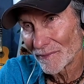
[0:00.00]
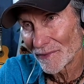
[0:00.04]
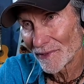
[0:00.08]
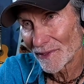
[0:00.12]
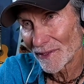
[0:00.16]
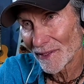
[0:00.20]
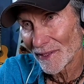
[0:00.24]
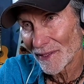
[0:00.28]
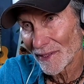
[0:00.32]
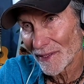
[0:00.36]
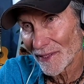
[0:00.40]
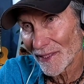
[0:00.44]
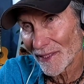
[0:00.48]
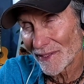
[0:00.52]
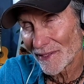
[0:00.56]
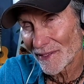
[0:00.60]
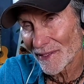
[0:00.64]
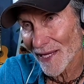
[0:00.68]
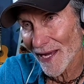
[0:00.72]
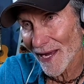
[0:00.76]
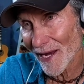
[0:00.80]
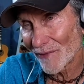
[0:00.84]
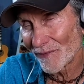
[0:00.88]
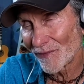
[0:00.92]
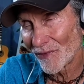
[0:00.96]
See, it's
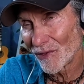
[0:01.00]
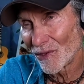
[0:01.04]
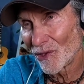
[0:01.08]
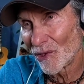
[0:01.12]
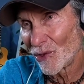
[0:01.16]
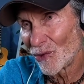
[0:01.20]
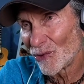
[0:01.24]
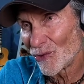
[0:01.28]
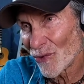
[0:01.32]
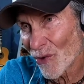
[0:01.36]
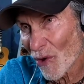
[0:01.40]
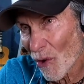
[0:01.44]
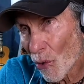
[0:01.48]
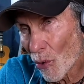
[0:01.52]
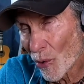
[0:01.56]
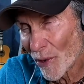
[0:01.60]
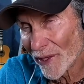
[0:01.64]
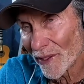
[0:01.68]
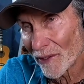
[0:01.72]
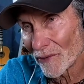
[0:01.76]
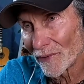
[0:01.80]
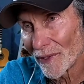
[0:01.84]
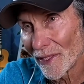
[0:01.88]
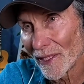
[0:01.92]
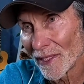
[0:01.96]
an
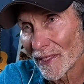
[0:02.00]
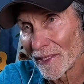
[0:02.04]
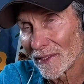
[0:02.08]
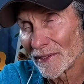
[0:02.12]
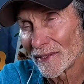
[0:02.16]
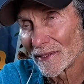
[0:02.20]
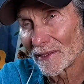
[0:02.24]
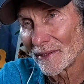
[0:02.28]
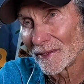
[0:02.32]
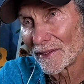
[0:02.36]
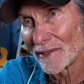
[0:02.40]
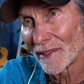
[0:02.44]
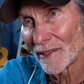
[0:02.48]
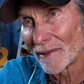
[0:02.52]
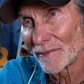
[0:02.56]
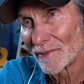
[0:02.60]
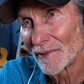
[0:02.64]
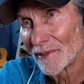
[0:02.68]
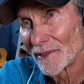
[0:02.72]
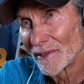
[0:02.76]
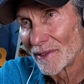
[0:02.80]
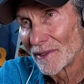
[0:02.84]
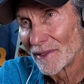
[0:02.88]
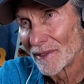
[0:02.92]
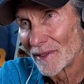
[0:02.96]
ever-growing relationship,
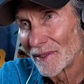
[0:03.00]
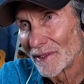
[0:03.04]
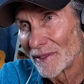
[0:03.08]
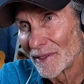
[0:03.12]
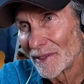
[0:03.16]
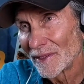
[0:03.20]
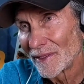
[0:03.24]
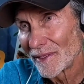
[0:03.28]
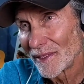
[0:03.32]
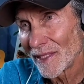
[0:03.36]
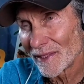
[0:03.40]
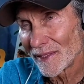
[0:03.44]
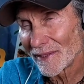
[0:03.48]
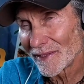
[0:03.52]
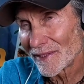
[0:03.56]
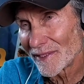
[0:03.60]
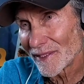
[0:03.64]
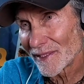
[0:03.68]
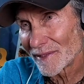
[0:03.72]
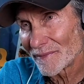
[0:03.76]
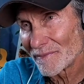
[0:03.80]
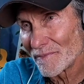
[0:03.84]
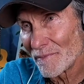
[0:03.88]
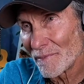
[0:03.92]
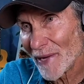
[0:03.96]
not
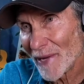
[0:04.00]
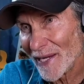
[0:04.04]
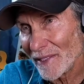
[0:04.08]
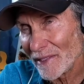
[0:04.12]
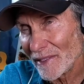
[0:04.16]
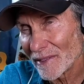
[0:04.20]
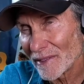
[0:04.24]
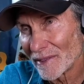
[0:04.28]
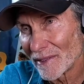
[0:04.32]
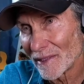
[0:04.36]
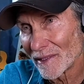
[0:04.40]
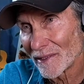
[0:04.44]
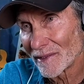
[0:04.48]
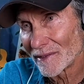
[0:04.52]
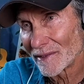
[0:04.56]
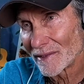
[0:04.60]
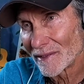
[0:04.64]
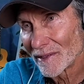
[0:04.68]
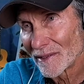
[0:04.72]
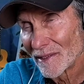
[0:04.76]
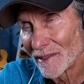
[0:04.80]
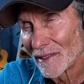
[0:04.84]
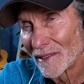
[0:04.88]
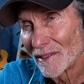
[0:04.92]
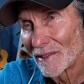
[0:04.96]
just maintenance,
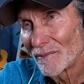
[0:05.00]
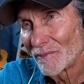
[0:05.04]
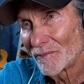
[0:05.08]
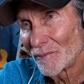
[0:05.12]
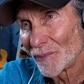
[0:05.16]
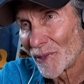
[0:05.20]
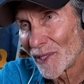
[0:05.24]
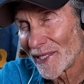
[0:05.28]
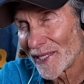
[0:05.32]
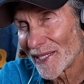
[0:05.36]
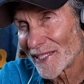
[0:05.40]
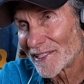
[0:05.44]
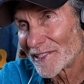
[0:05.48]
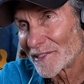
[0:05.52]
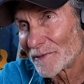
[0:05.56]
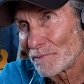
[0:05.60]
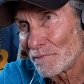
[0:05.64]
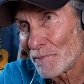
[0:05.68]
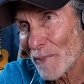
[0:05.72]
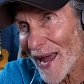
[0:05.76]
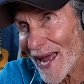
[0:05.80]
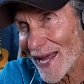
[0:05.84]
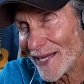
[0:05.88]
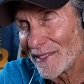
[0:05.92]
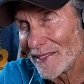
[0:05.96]
but
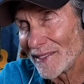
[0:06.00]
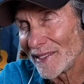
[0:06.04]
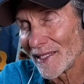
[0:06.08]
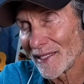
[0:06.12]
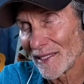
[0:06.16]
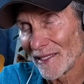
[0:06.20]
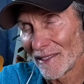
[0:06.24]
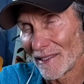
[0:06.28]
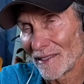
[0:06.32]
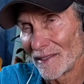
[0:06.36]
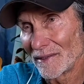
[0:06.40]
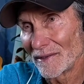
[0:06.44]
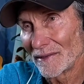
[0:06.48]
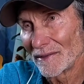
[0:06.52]
expanding.